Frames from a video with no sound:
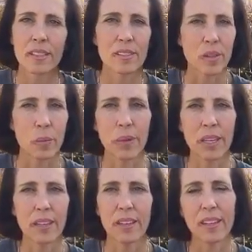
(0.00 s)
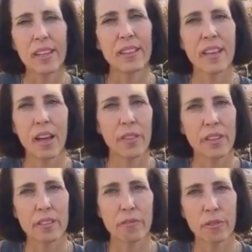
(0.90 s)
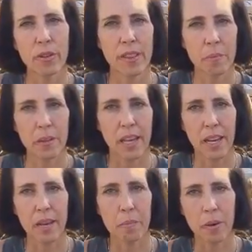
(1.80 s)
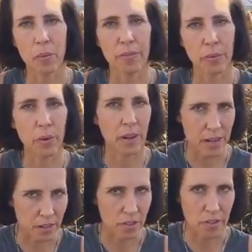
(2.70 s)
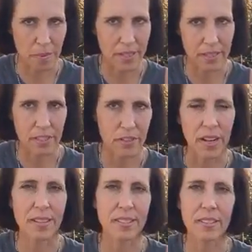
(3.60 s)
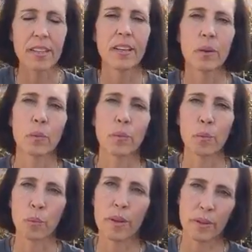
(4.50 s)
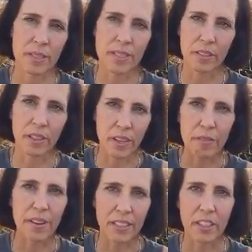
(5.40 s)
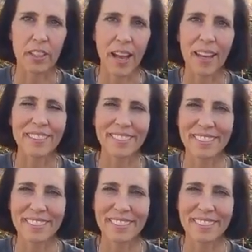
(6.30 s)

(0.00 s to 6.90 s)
So we can eat the healthiest food on the planet, but if we're under tremendous stress, it's still going to affect our gut.